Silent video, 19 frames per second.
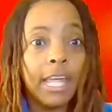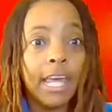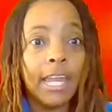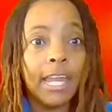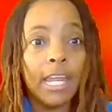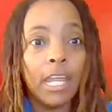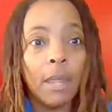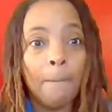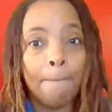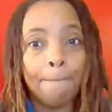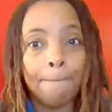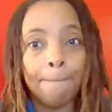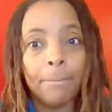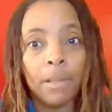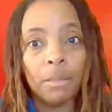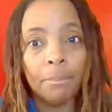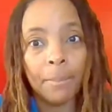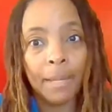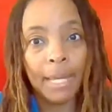Then he
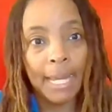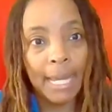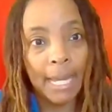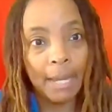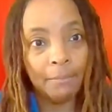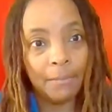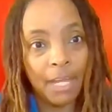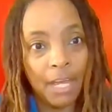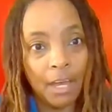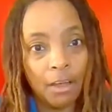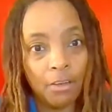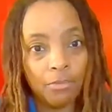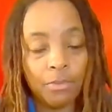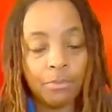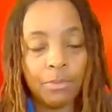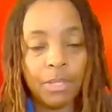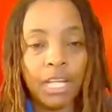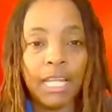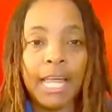came down
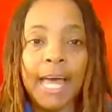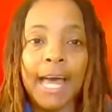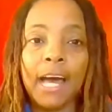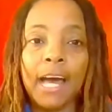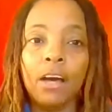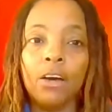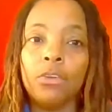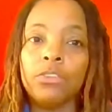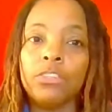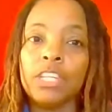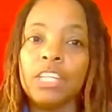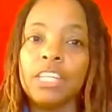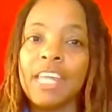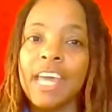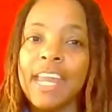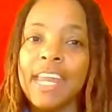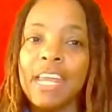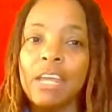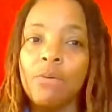from the clouds,
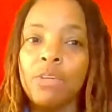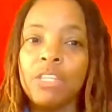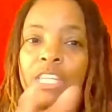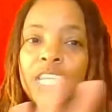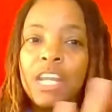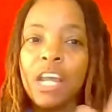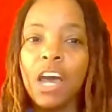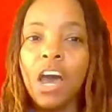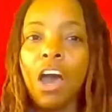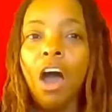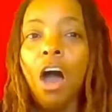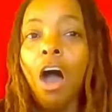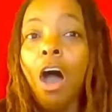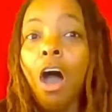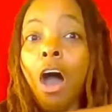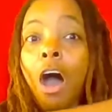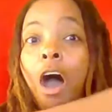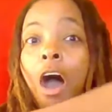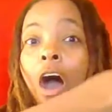and then he was in a
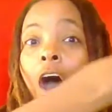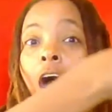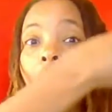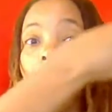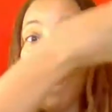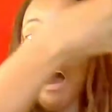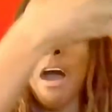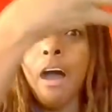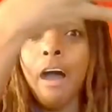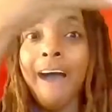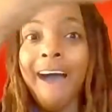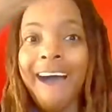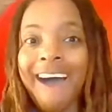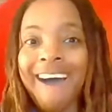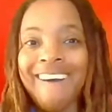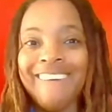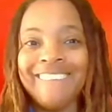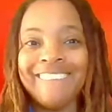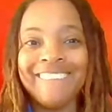
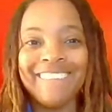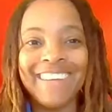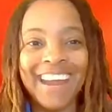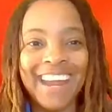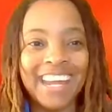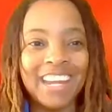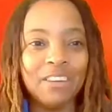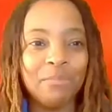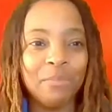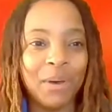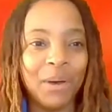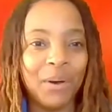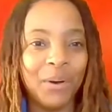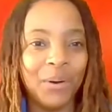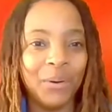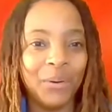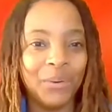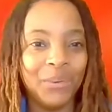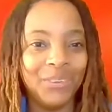
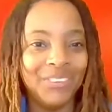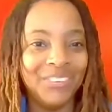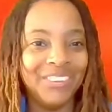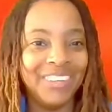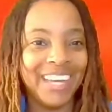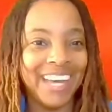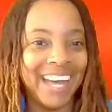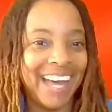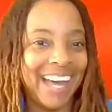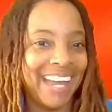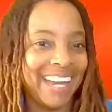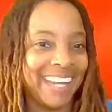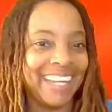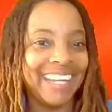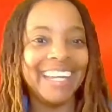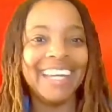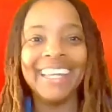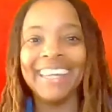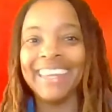rainbow. You got
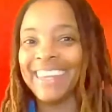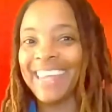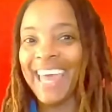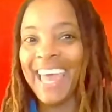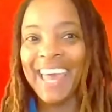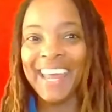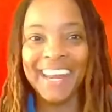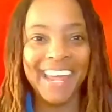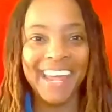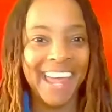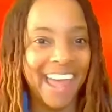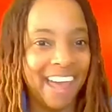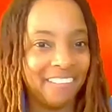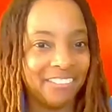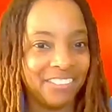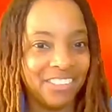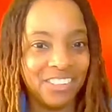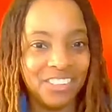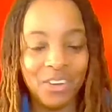it. And then
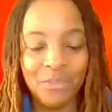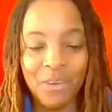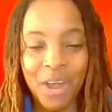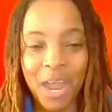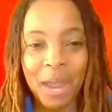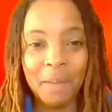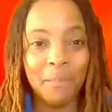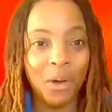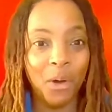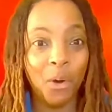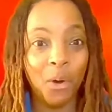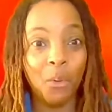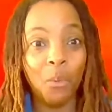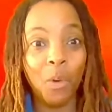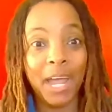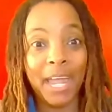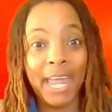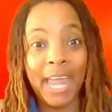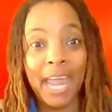after the rainbow,
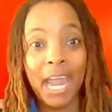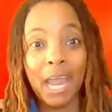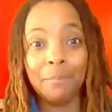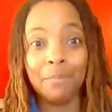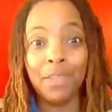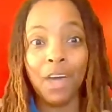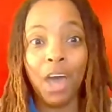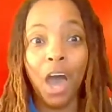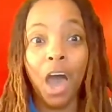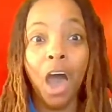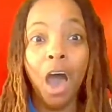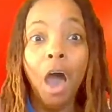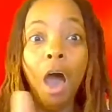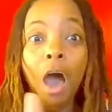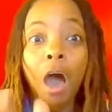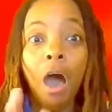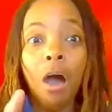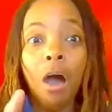what came? The